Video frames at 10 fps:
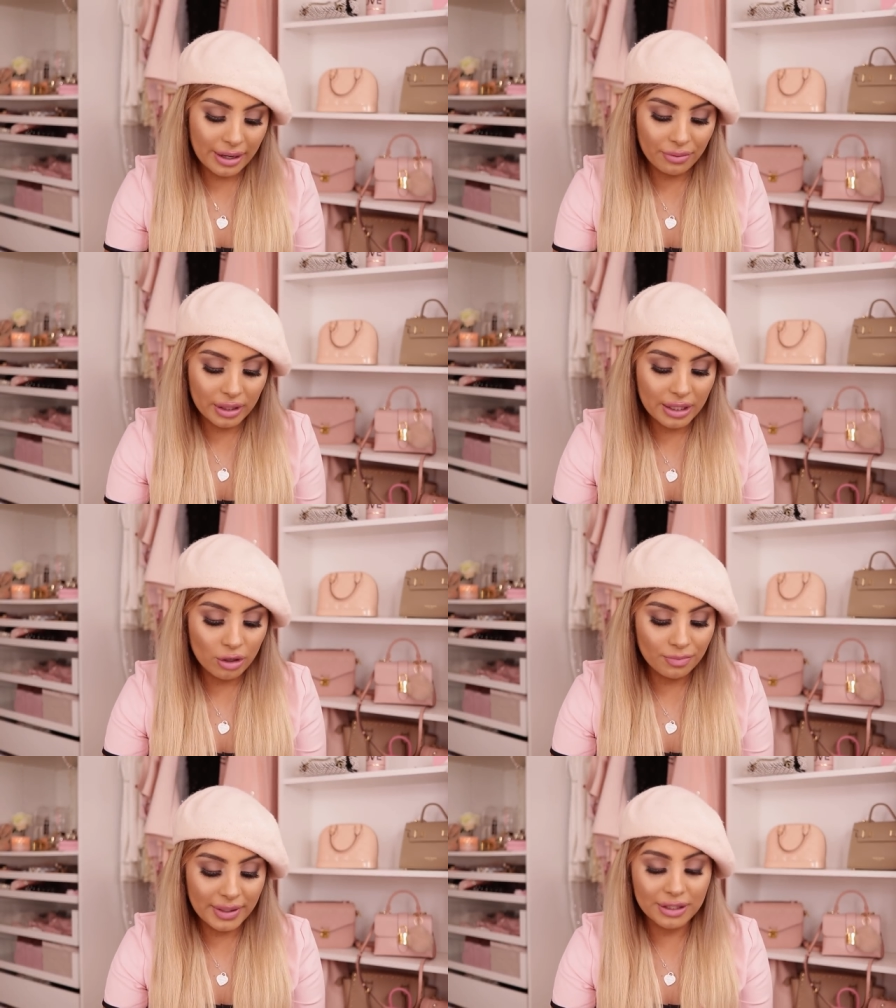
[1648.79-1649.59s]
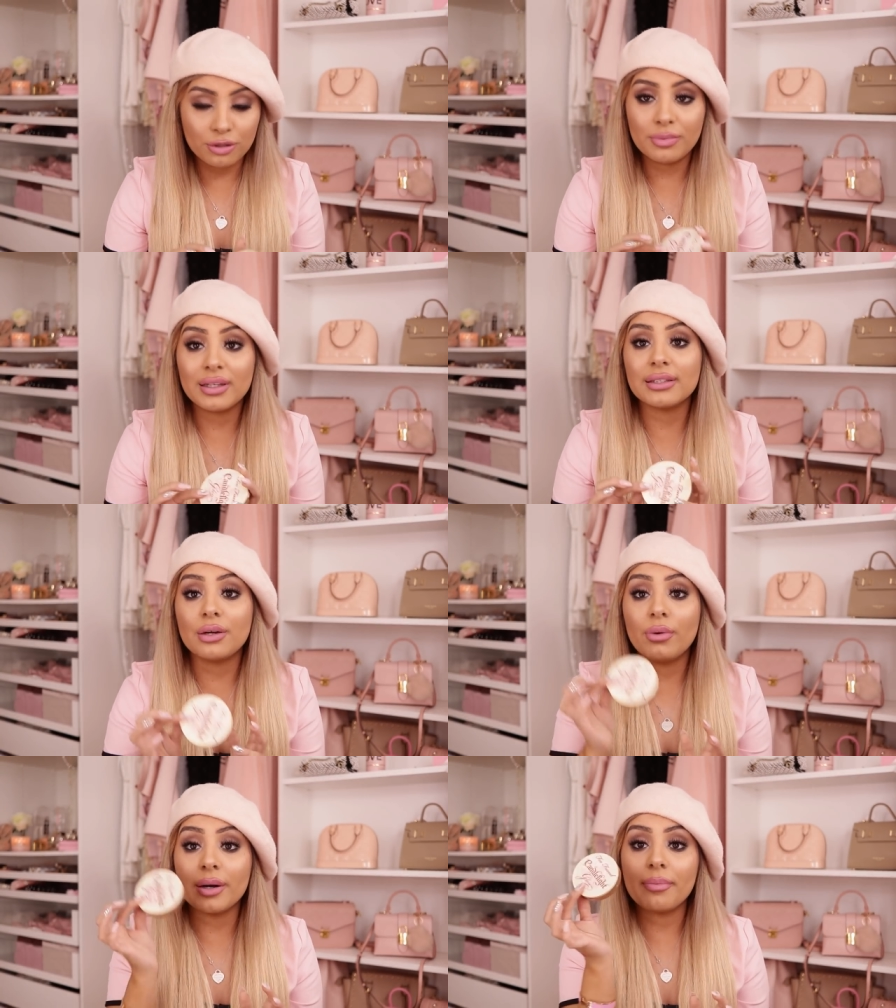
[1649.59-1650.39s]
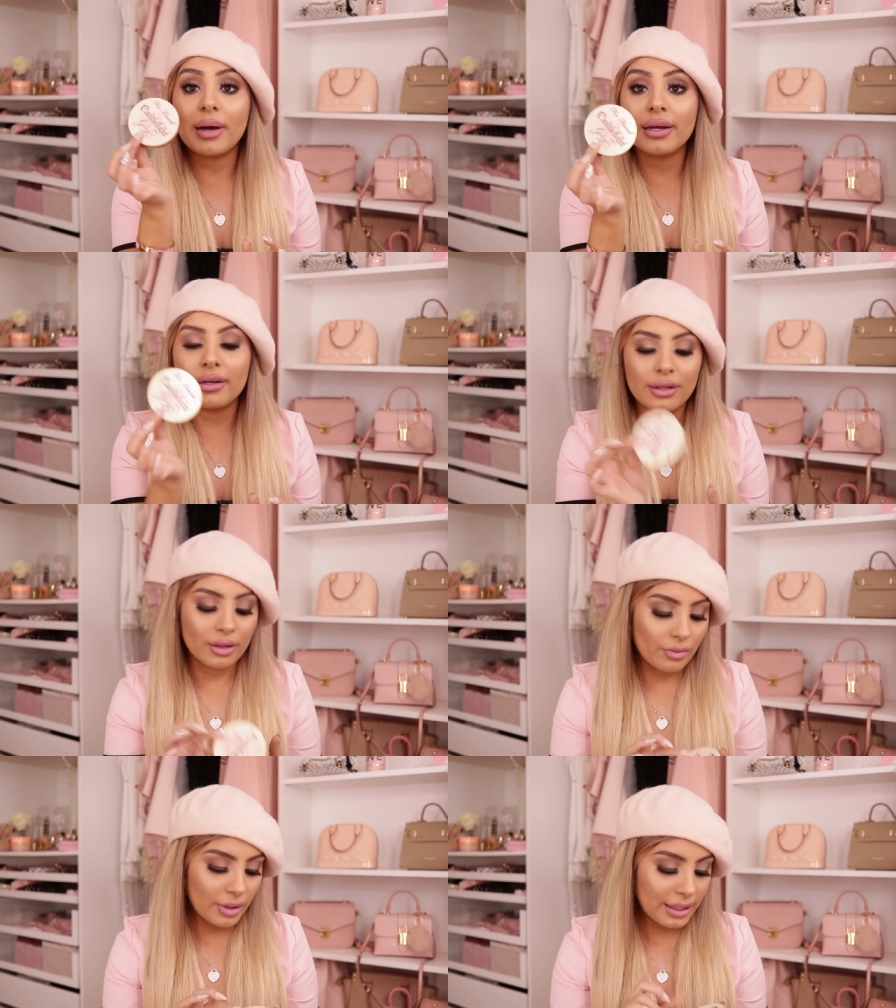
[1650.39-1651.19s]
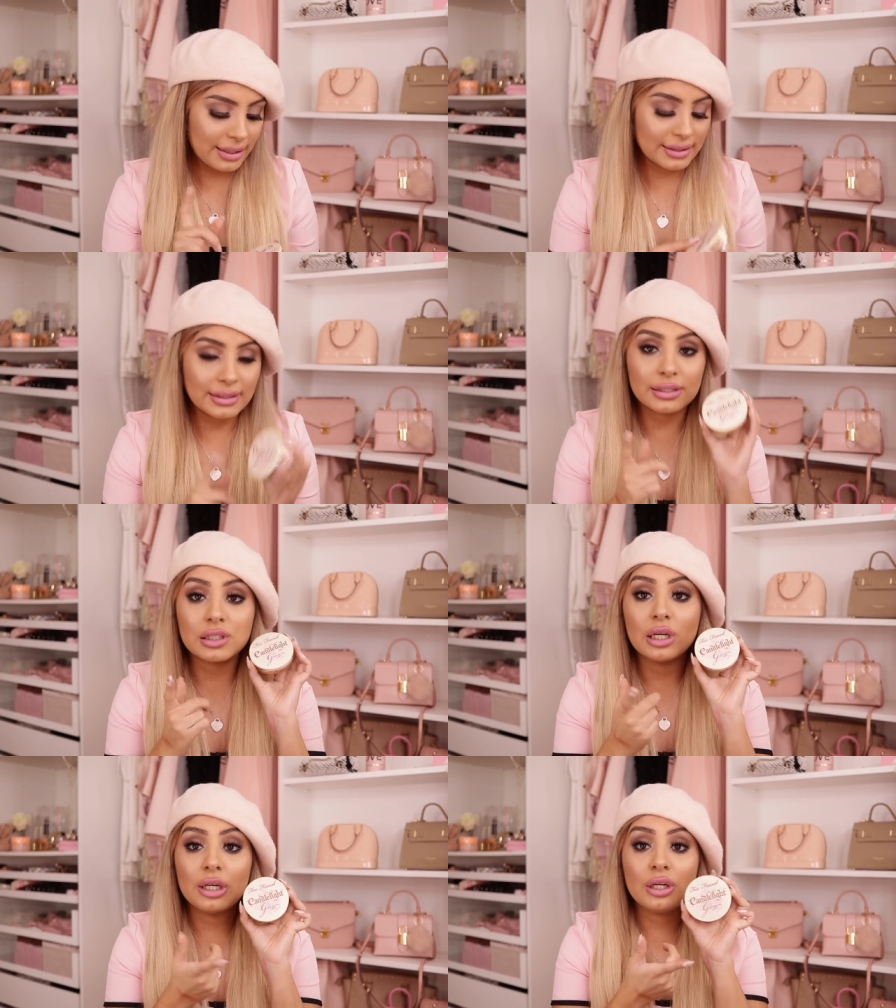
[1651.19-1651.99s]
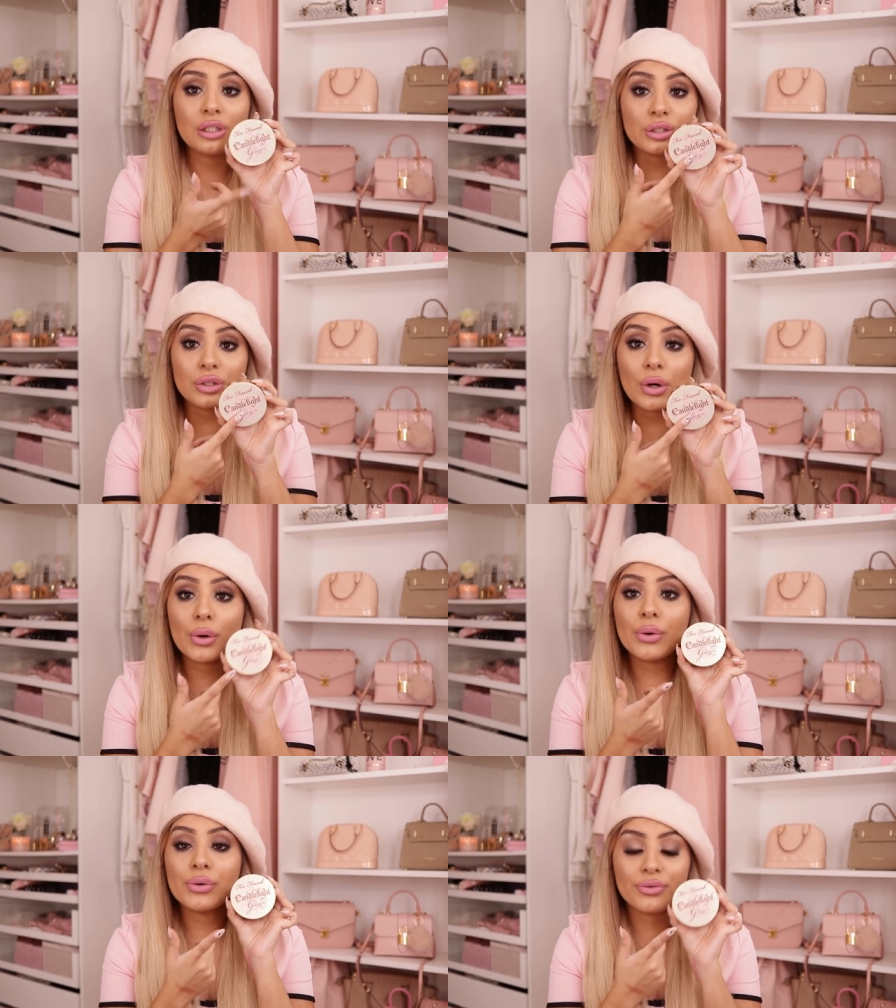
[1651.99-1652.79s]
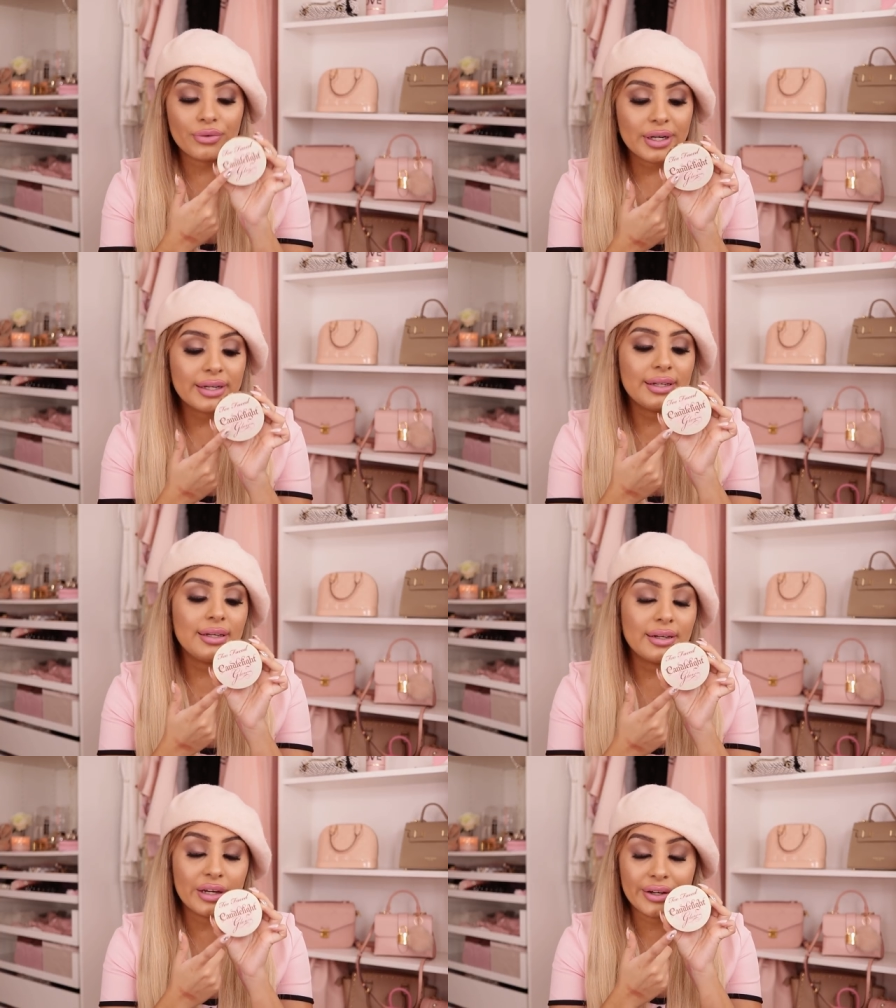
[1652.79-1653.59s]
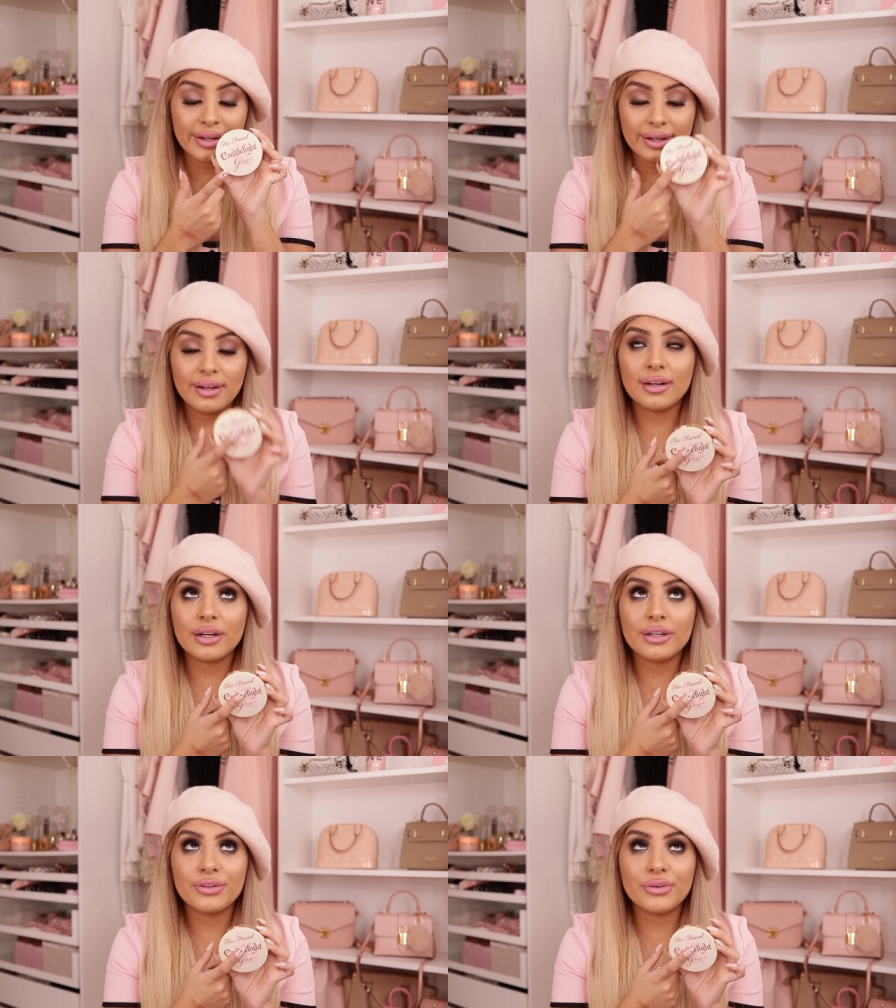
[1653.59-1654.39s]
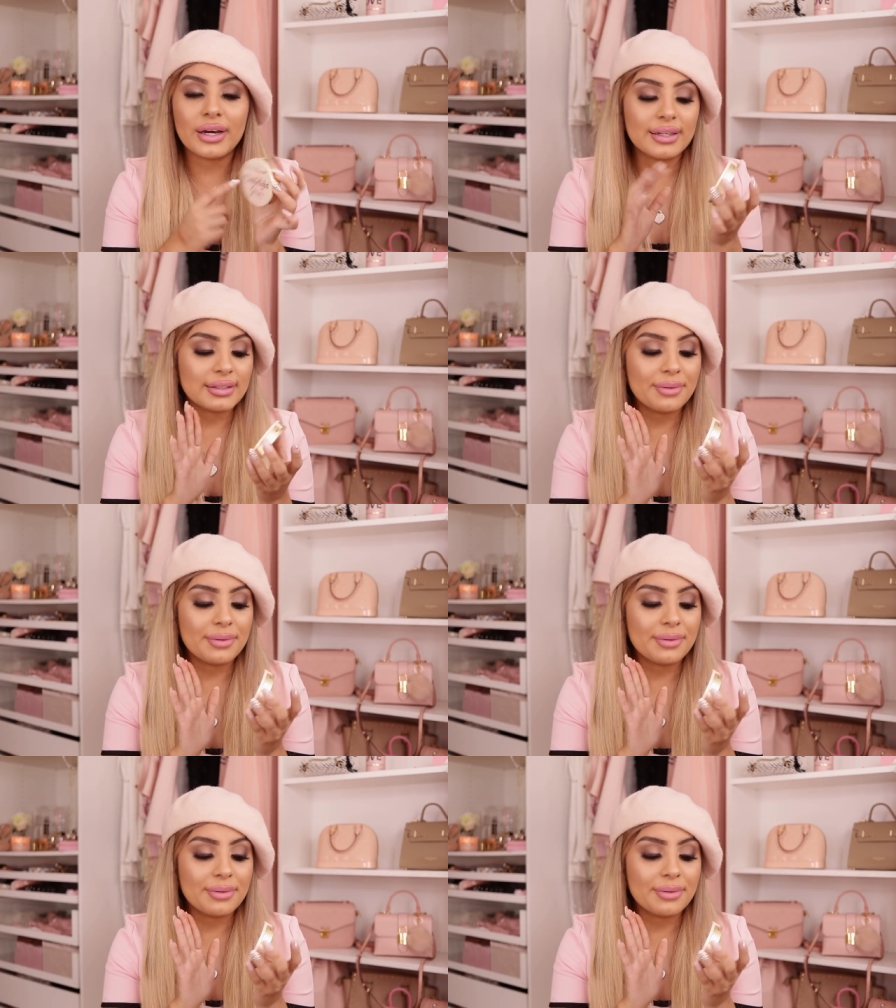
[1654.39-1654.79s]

I really hope they do because I want to buy another one. This is so freaking good, you guys.